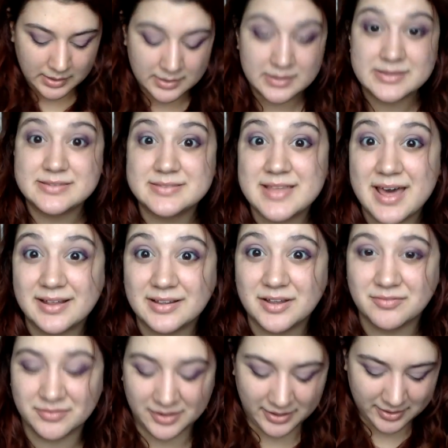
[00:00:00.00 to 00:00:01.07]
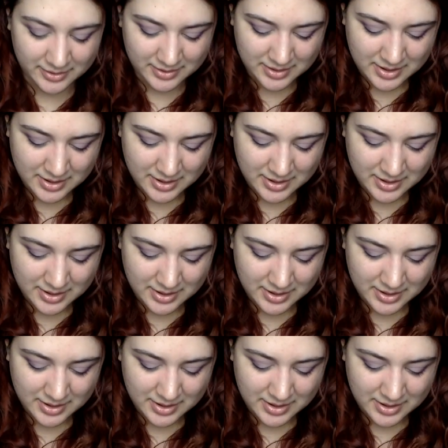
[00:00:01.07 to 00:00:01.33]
Isn't that lovely?